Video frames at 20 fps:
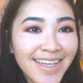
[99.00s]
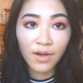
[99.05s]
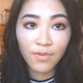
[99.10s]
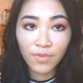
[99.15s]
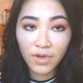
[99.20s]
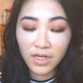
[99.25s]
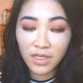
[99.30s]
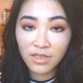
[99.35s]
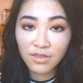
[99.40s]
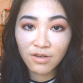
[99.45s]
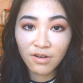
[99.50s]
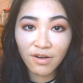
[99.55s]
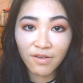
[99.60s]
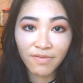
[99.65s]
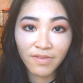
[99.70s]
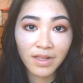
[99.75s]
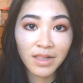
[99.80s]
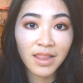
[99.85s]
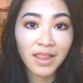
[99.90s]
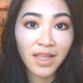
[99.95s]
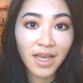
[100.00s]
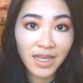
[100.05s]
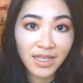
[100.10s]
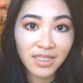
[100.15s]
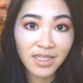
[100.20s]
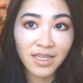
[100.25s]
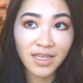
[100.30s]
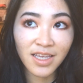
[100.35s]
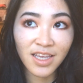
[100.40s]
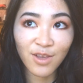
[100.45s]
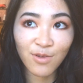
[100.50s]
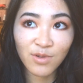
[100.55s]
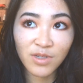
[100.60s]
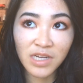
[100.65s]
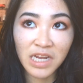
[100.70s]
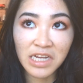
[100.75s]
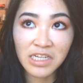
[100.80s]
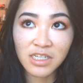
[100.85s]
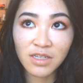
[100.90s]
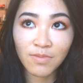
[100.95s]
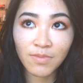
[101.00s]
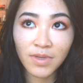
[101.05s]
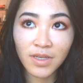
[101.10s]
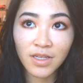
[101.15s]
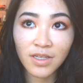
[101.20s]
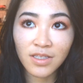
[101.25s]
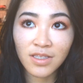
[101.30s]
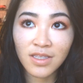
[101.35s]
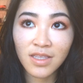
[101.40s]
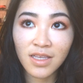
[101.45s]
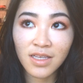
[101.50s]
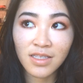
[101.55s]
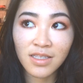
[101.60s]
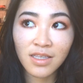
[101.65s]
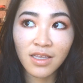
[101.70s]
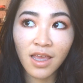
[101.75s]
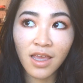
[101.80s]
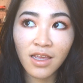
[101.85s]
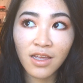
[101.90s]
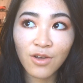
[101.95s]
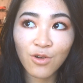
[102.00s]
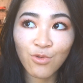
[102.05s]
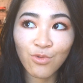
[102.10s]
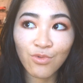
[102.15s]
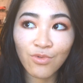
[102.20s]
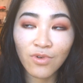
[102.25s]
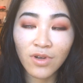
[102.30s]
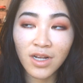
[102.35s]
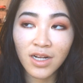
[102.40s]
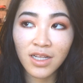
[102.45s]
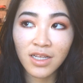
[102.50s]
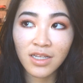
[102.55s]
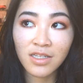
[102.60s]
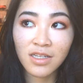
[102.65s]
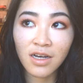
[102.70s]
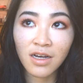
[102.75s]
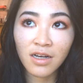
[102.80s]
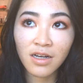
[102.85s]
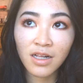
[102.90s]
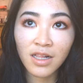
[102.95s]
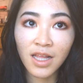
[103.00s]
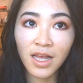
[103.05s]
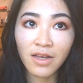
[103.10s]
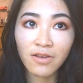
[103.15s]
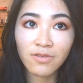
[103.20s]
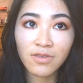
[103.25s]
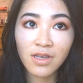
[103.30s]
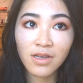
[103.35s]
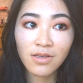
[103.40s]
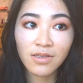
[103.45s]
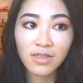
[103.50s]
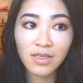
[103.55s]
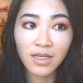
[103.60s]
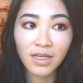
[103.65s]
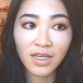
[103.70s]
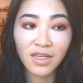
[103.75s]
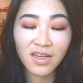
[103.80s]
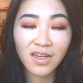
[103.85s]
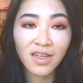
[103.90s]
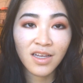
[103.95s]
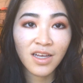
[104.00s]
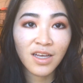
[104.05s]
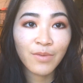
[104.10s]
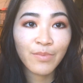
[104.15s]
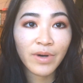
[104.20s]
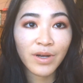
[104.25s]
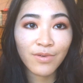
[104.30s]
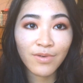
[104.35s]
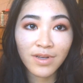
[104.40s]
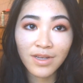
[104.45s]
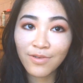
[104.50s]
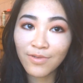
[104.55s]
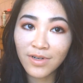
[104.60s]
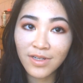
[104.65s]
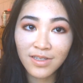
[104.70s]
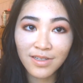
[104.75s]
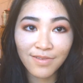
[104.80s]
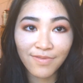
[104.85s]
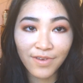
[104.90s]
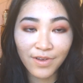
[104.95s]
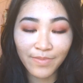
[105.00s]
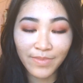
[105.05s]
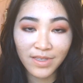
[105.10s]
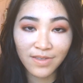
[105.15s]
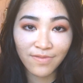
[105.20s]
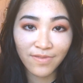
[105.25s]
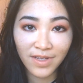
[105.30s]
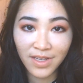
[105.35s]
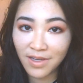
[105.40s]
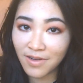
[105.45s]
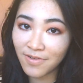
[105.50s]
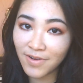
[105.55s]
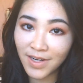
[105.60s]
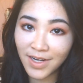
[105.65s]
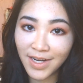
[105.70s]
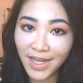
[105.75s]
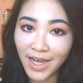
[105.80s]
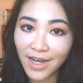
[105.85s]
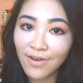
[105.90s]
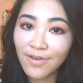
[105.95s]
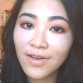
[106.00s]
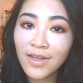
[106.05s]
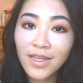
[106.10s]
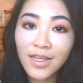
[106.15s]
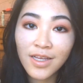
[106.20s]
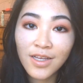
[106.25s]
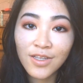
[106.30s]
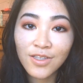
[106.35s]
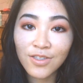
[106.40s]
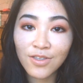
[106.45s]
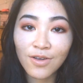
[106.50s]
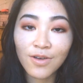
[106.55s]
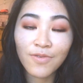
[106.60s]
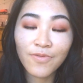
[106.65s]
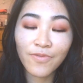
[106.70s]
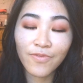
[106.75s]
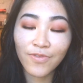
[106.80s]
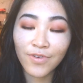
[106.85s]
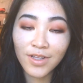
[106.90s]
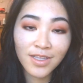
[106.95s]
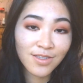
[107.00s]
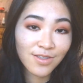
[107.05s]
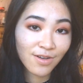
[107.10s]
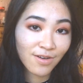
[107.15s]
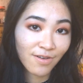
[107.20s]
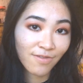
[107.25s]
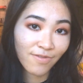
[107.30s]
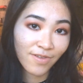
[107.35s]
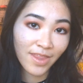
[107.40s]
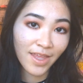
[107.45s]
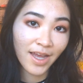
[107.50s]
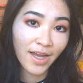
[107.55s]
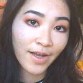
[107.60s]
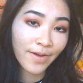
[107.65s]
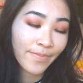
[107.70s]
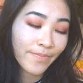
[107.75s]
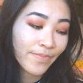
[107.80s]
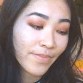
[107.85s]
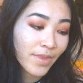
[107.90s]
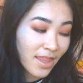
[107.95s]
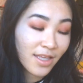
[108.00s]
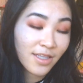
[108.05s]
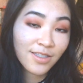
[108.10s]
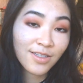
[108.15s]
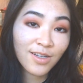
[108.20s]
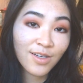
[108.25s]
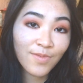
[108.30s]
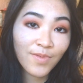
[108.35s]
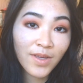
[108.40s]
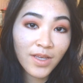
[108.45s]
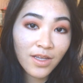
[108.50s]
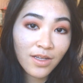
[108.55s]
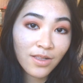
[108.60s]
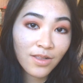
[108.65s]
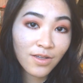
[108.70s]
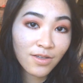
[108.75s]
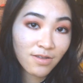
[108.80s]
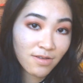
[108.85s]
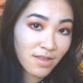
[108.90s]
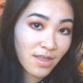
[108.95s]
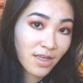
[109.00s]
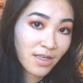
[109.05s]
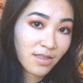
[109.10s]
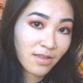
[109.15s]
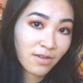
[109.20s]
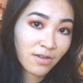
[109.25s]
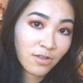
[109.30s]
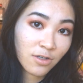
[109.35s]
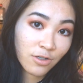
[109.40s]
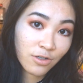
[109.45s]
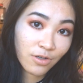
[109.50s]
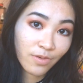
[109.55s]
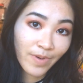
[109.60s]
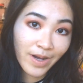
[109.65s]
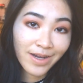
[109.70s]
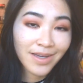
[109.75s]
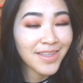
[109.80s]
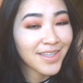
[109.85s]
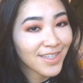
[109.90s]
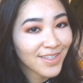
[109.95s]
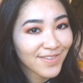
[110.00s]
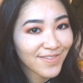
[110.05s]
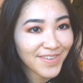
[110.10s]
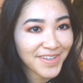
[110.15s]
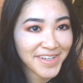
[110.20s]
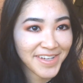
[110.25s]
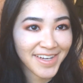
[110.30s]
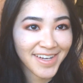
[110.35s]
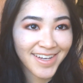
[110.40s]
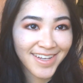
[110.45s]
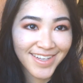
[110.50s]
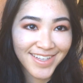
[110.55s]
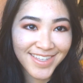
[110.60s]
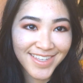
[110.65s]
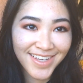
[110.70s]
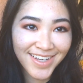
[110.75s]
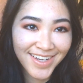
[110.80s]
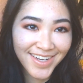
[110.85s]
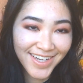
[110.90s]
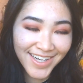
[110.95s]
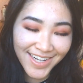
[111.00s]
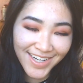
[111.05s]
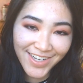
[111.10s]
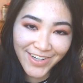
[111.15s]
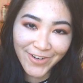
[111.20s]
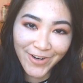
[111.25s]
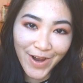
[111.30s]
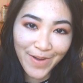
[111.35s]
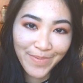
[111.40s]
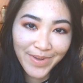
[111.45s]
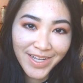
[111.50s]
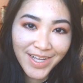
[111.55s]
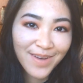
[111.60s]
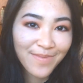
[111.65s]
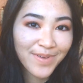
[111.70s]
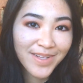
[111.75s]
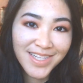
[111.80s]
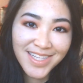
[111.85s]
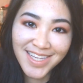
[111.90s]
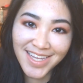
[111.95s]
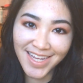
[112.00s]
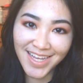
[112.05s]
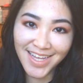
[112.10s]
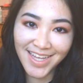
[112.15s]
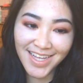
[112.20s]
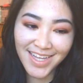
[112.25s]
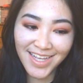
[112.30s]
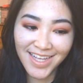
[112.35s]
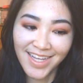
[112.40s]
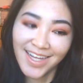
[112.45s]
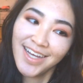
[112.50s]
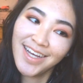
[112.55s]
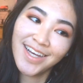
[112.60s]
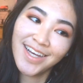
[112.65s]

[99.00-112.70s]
I'm really sorry if the lighting keeps changing because there's like really dark clouds outside, but I really wanted to film this video right now, so I'm really sorry for that. There's going to be lots of things I'm going to talk about in this video, so grab a cup of tea,